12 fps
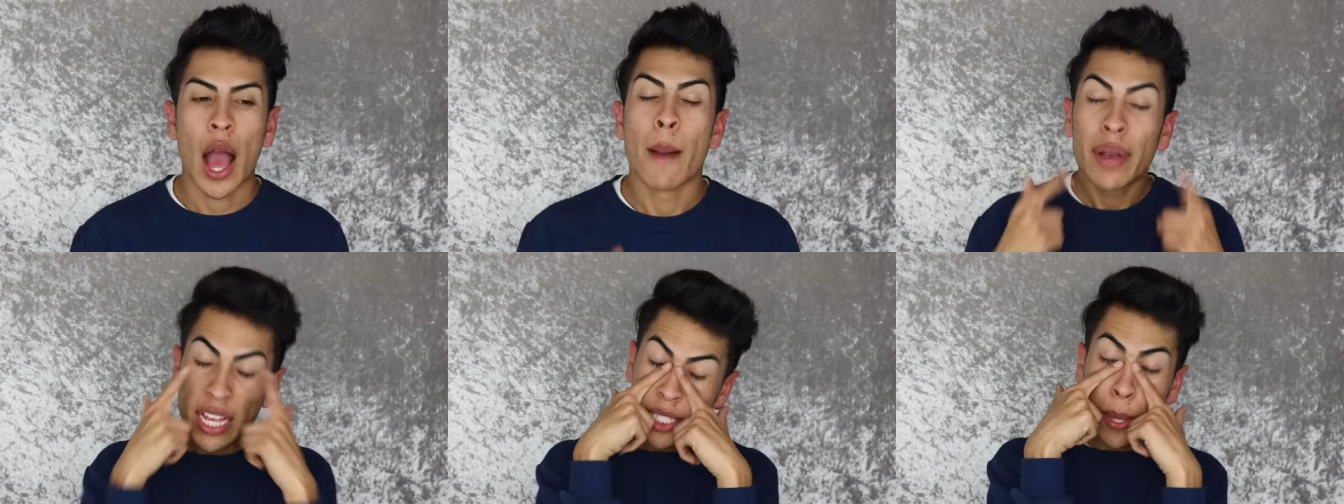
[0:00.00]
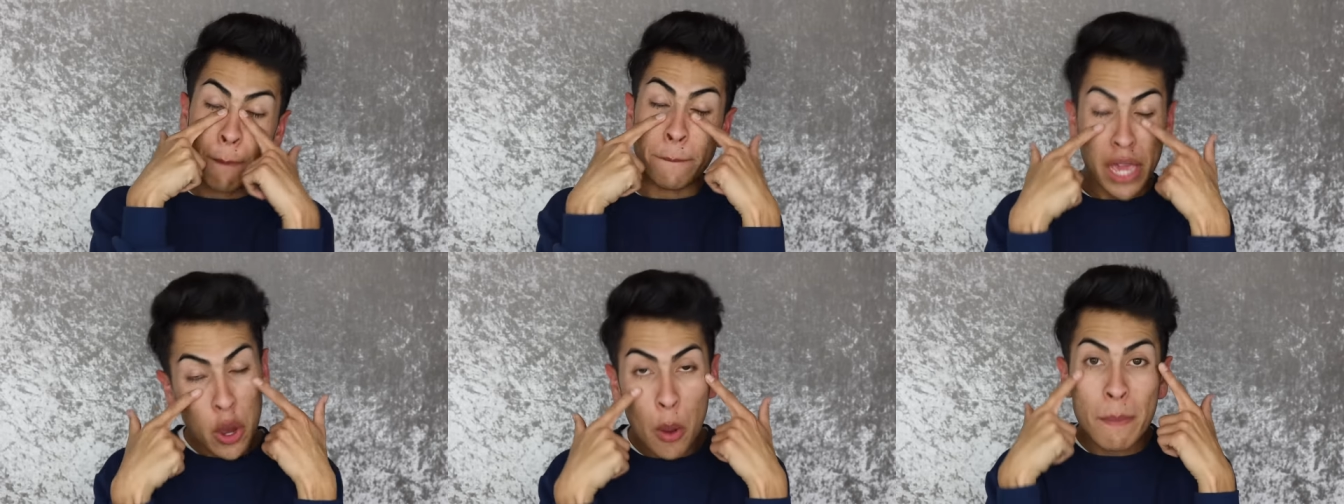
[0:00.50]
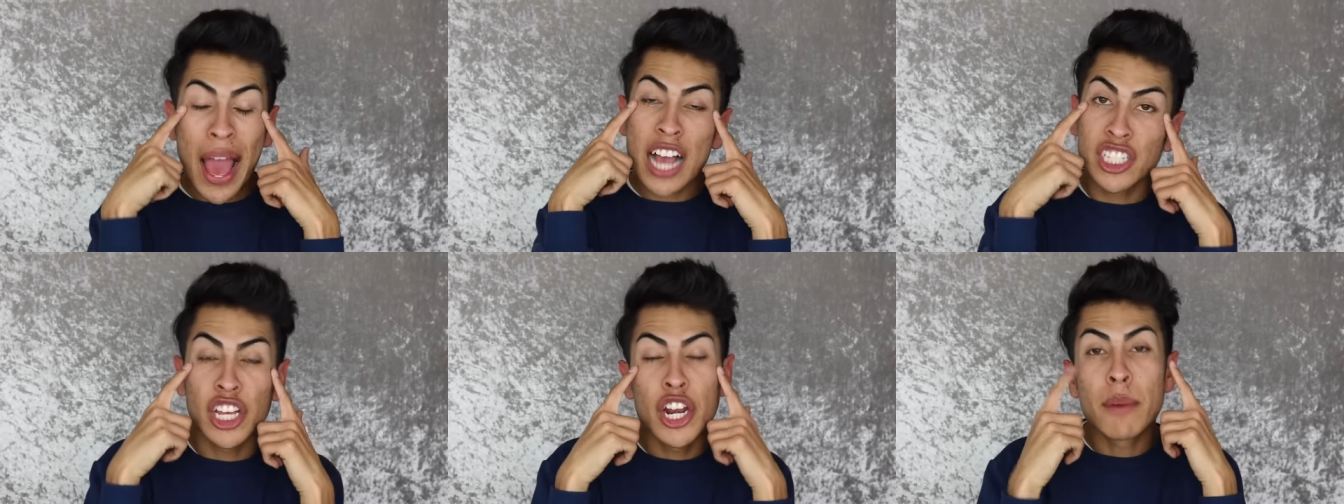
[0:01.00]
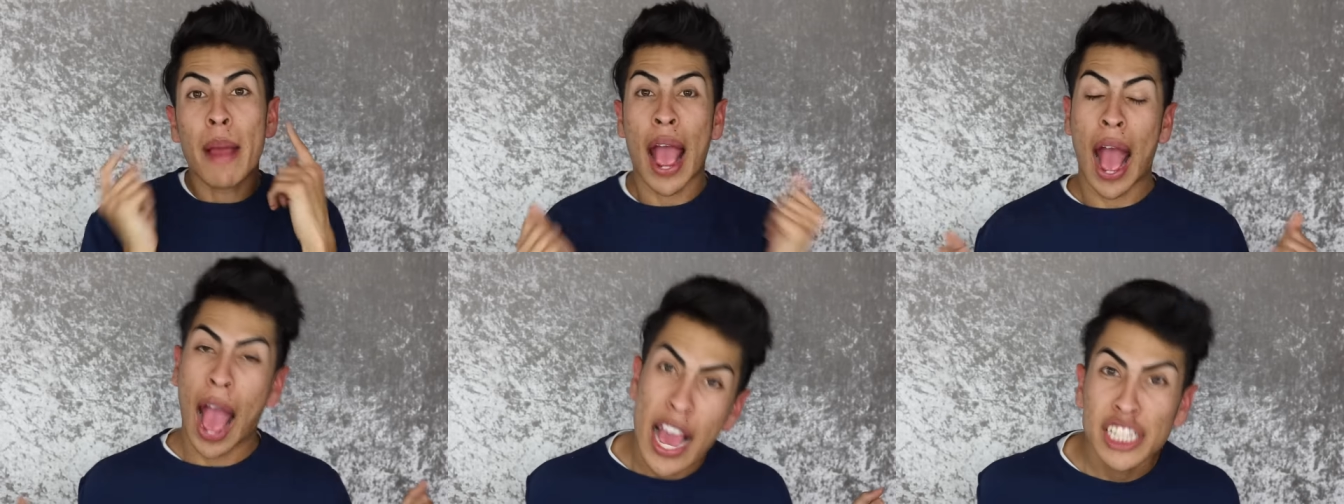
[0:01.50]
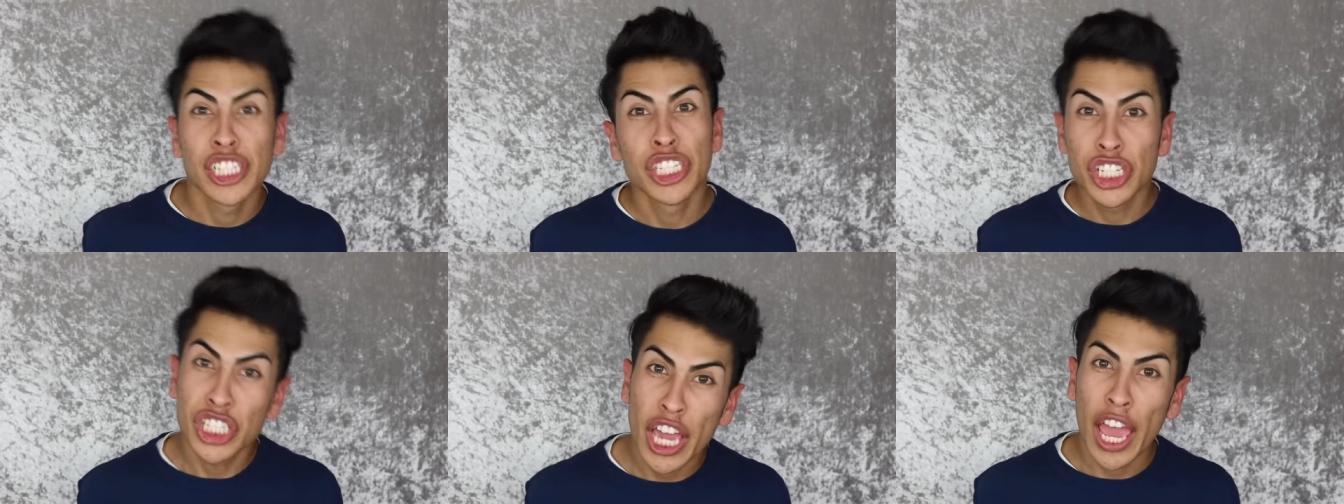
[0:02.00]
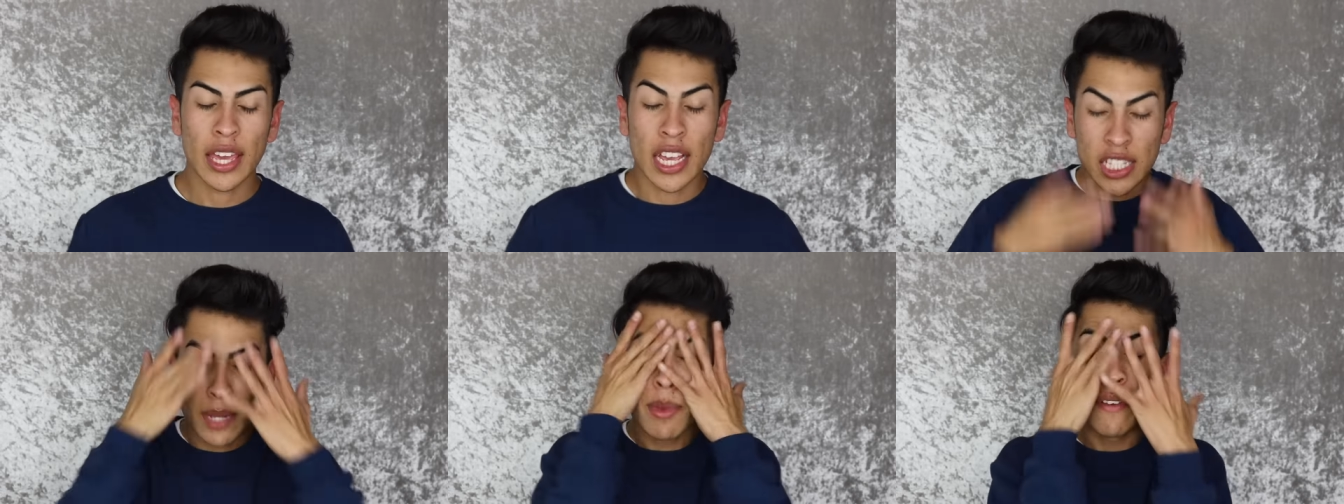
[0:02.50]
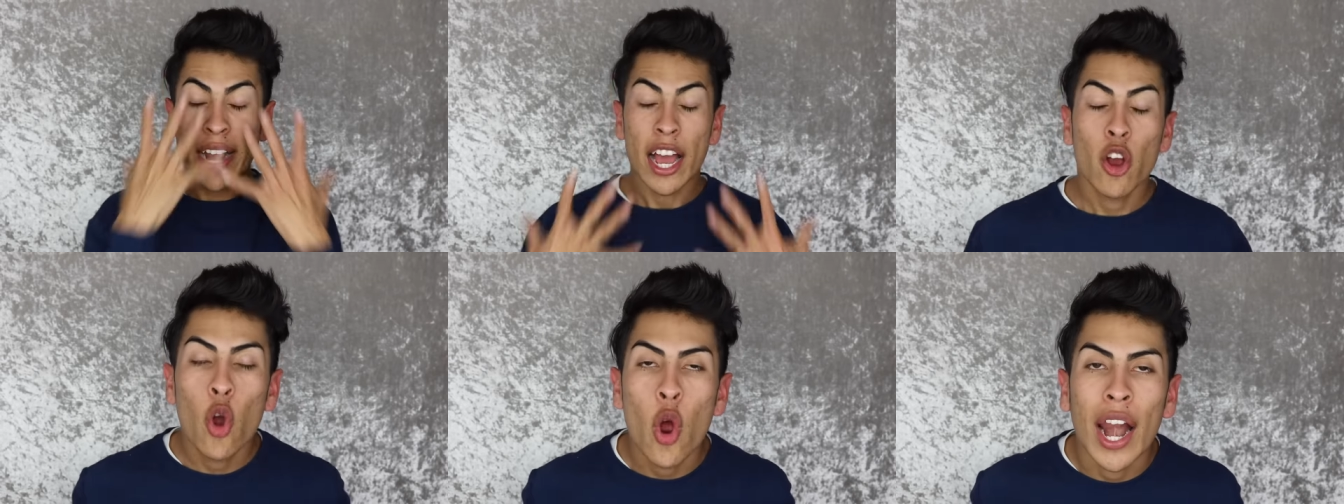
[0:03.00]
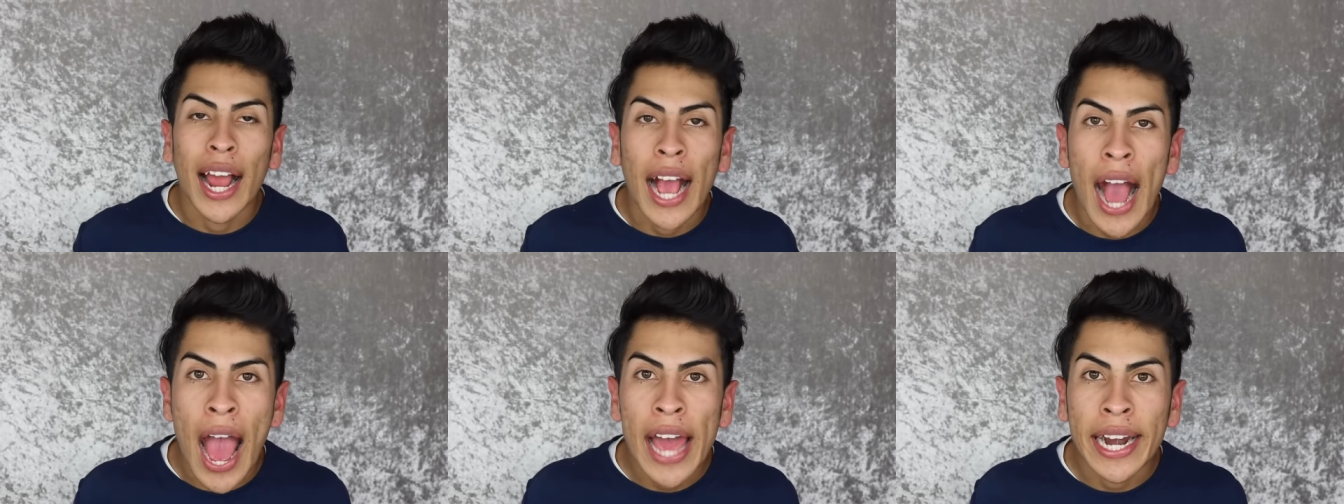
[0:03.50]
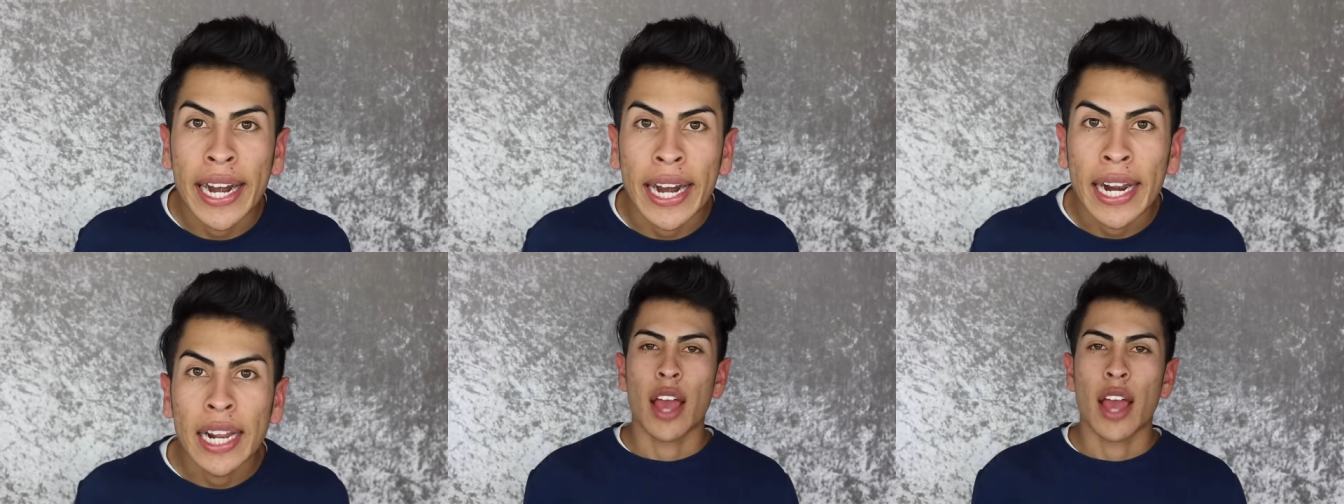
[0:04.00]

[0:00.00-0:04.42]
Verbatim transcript: I'm gonna get some big old bags under my eyes and shit, que hasta me van a colgar.